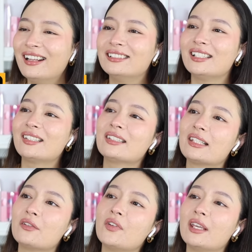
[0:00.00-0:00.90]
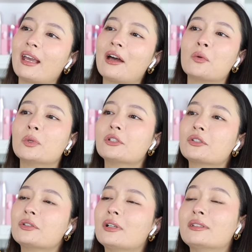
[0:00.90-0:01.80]
This is giving, I will.
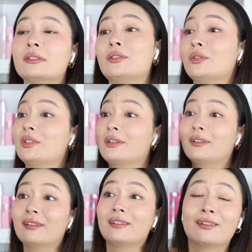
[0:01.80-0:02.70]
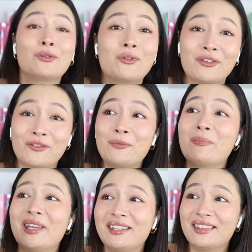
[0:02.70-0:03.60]
Dude, whoever
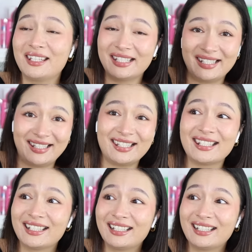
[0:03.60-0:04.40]
made this